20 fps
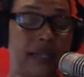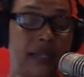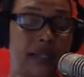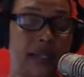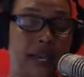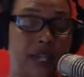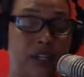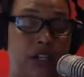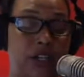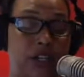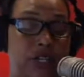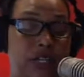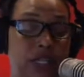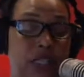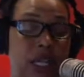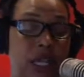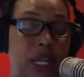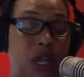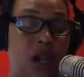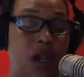Ignatius
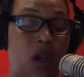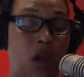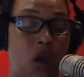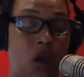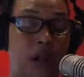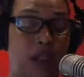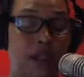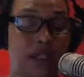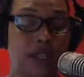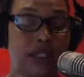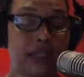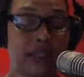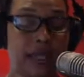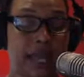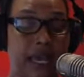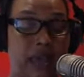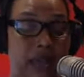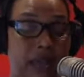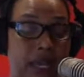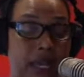on this
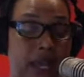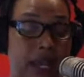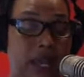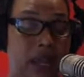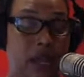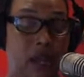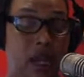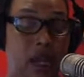Saturday